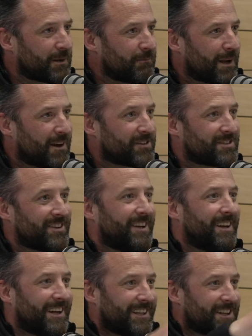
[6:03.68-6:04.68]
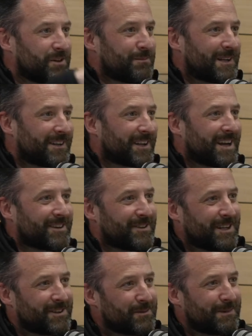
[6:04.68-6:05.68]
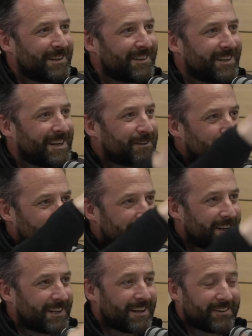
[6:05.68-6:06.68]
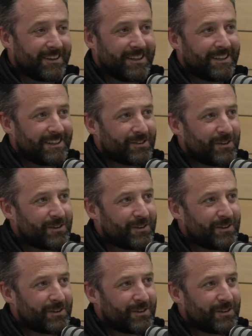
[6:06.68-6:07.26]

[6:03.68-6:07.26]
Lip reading: blocks, and then you're building that, then you're building that, and building that. So,